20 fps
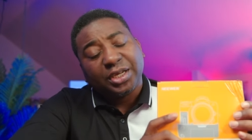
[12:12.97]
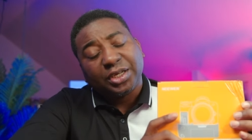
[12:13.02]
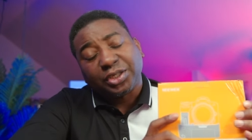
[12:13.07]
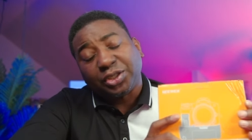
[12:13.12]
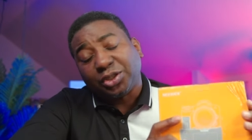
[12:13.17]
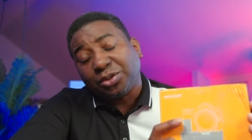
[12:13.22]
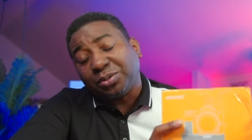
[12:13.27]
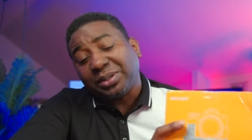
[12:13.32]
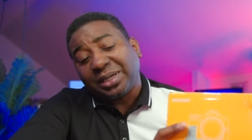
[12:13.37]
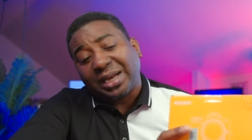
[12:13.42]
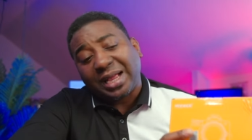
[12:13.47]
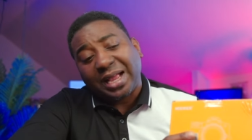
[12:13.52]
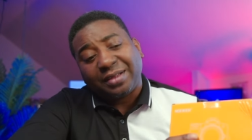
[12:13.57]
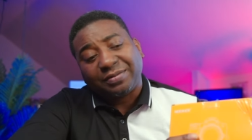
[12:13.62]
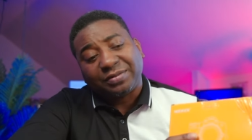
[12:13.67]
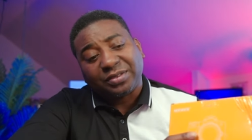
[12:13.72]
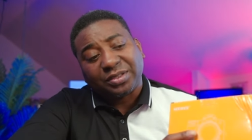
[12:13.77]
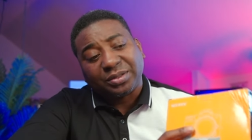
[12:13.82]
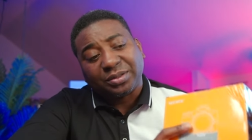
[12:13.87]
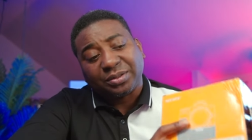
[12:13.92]
You will
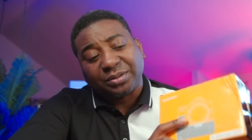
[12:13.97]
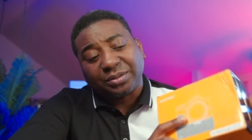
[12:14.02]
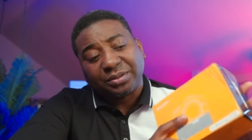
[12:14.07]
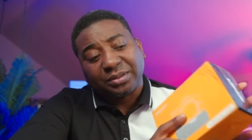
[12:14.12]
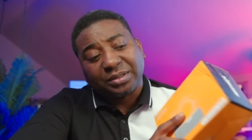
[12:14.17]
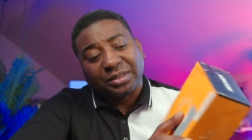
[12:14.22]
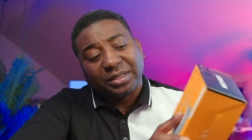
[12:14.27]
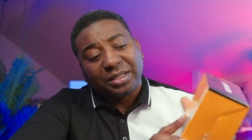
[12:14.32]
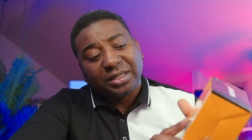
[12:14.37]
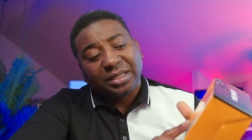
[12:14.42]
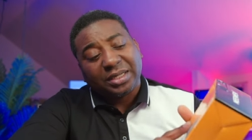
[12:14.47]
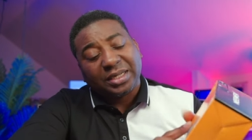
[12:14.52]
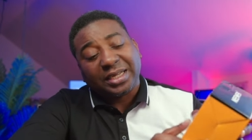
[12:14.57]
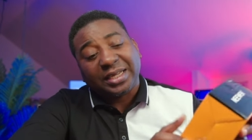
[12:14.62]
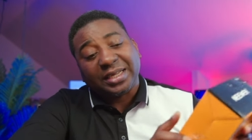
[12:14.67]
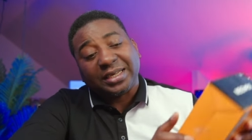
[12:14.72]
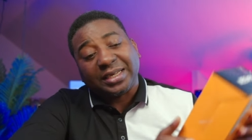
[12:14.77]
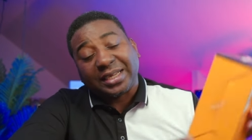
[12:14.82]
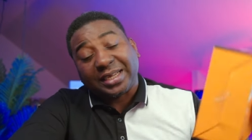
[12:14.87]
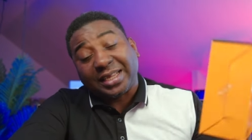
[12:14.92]
have to
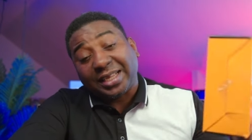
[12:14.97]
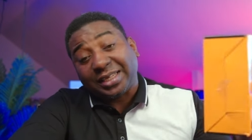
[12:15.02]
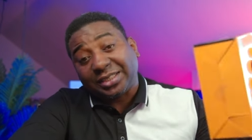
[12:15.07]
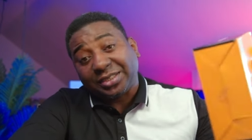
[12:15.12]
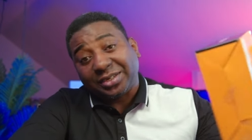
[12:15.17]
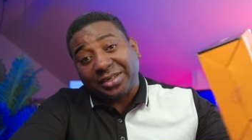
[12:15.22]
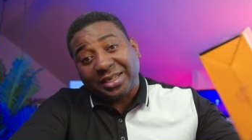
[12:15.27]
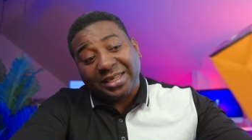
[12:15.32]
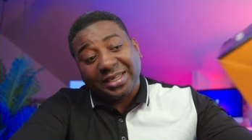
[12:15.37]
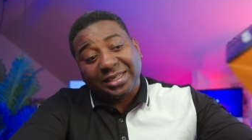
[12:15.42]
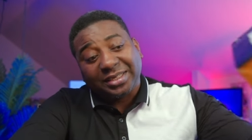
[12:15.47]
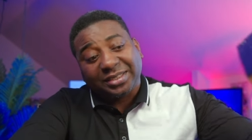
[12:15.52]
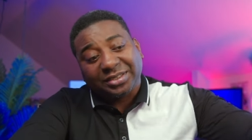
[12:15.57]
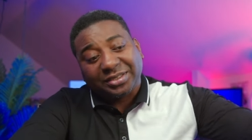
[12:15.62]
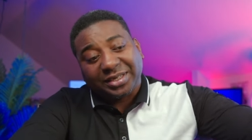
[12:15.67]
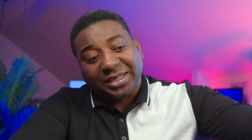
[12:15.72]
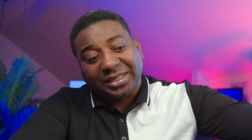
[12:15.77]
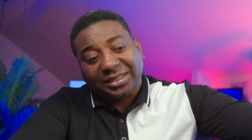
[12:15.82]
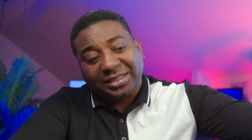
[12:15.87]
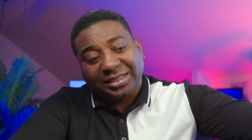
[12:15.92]
indicate your
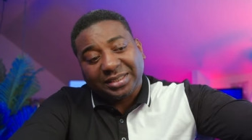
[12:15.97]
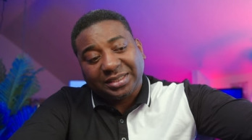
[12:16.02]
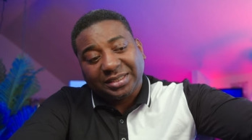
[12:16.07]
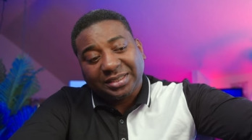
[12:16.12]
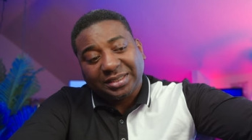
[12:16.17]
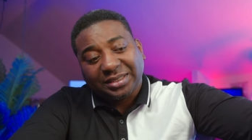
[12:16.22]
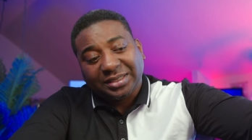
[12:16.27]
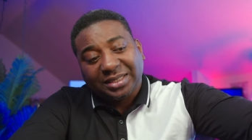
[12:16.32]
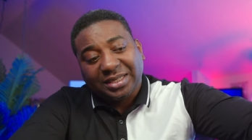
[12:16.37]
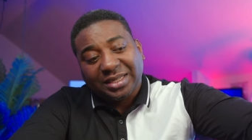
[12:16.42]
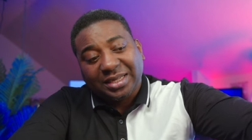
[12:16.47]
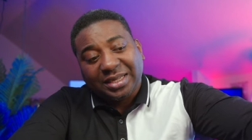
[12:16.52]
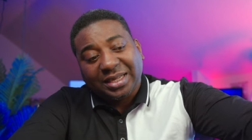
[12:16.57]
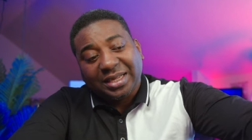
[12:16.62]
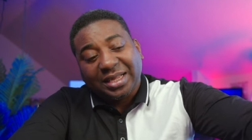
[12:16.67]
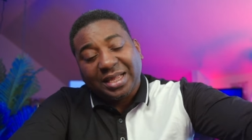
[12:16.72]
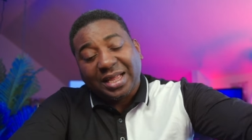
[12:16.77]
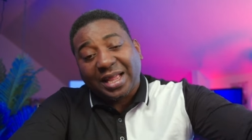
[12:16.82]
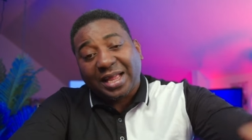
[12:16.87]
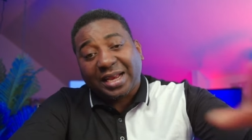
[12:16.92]
interest
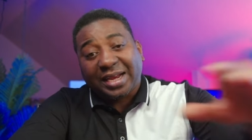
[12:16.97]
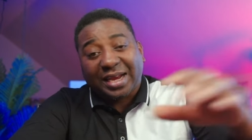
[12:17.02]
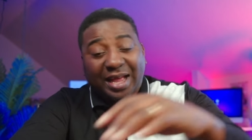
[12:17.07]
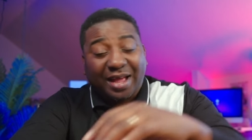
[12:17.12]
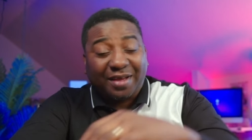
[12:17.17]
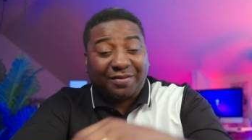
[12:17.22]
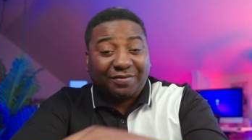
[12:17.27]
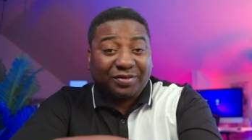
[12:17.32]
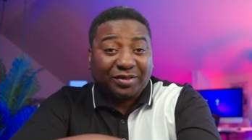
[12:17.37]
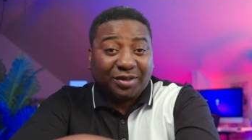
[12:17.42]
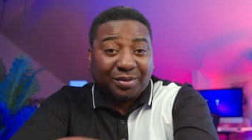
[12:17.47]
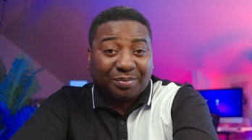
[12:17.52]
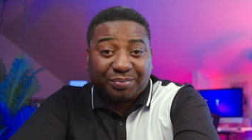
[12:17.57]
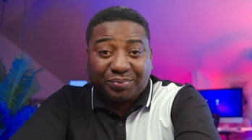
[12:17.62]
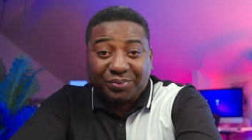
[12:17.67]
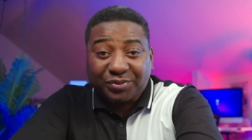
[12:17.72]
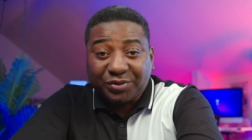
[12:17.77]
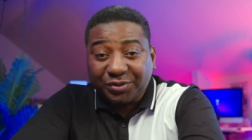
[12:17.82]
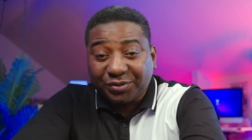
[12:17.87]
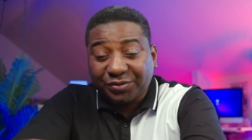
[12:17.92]
and have some
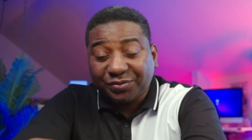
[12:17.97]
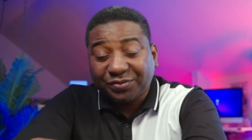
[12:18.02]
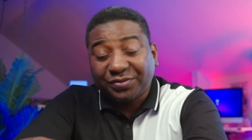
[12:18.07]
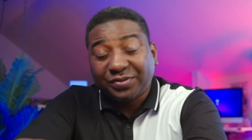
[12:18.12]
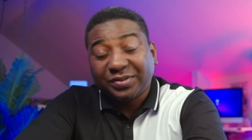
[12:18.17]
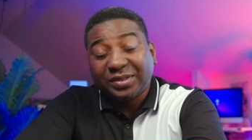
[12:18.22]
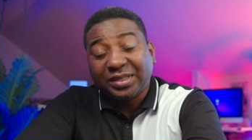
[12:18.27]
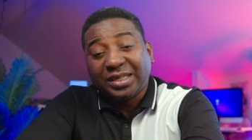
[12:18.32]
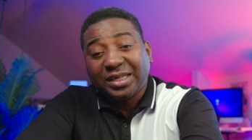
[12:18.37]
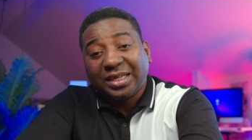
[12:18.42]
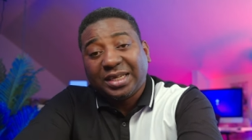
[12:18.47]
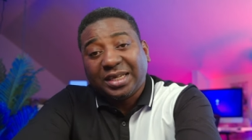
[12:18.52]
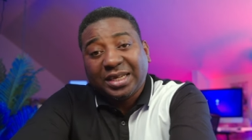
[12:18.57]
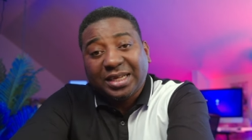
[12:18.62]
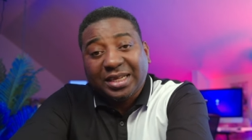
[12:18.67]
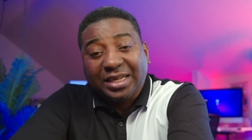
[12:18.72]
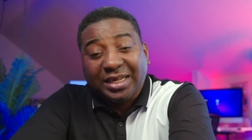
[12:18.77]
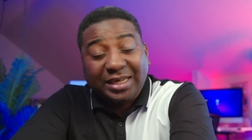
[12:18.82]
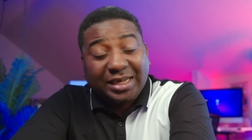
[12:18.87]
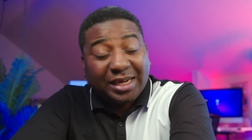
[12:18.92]
proof,
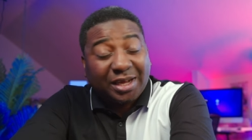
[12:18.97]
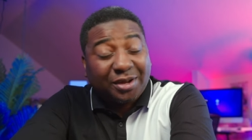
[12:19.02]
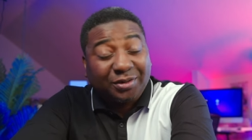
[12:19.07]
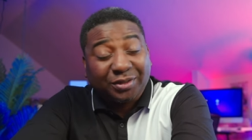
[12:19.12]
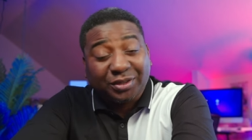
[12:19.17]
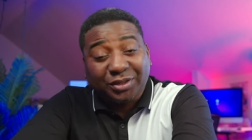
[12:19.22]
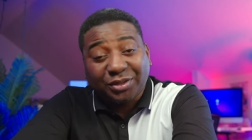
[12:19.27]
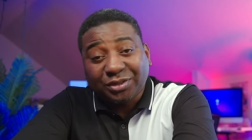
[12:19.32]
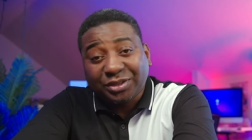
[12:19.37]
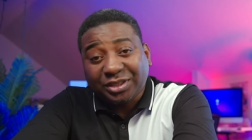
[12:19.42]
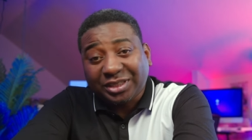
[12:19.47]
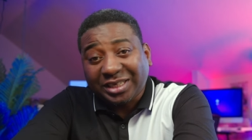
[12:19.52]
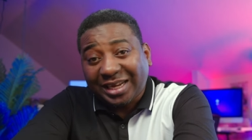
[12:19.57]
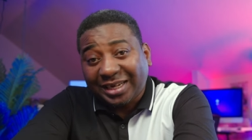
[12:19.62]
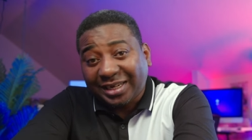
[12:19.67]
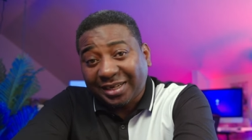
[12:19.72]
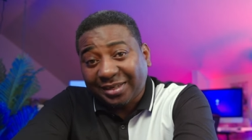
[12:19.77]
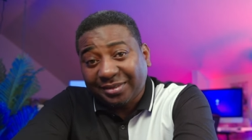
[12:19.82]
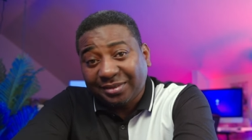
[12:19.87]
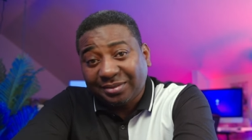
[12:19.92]
either on your
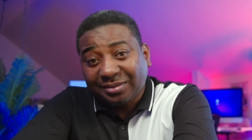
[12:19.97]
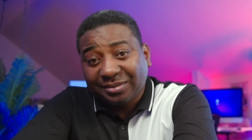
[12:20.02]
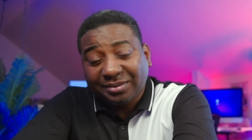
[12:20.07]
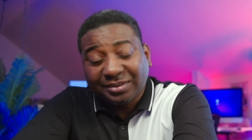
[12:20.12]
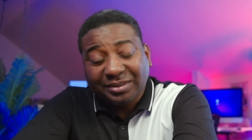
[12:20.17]
channel